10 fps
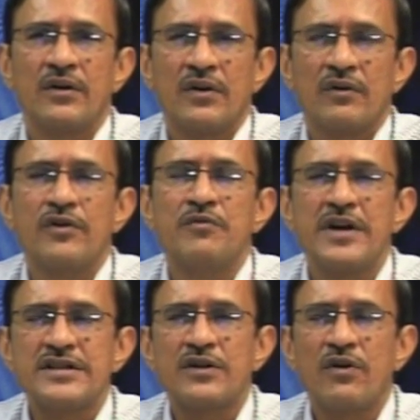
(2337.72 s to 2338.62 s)
we
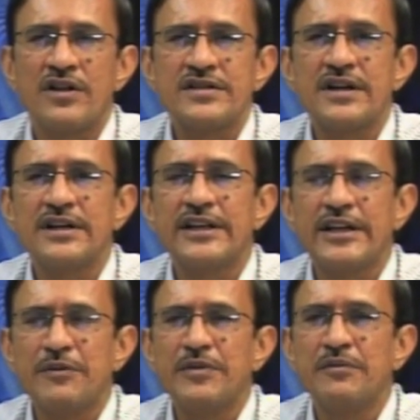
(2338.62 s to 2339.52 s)
must constantly
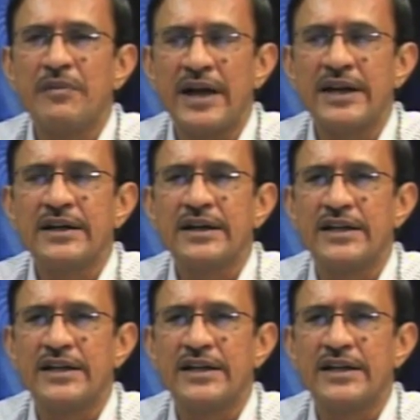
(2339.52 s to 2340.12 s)
keep in mind